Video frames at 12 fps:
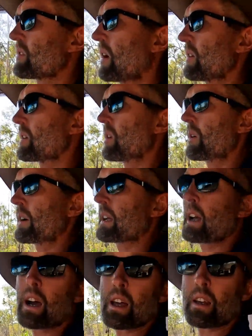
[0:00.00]
so
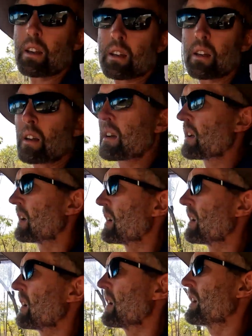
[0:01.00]
corrugated,
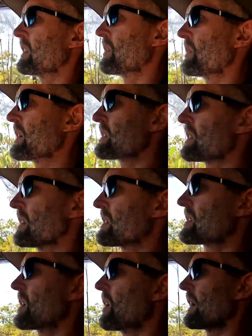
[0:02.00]
and the reason
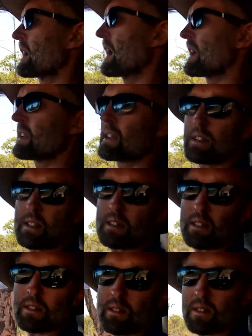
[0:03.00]
it's corrugated
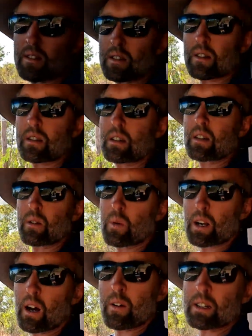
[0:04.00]
is
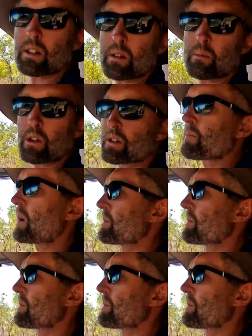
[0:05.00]
we're going to the most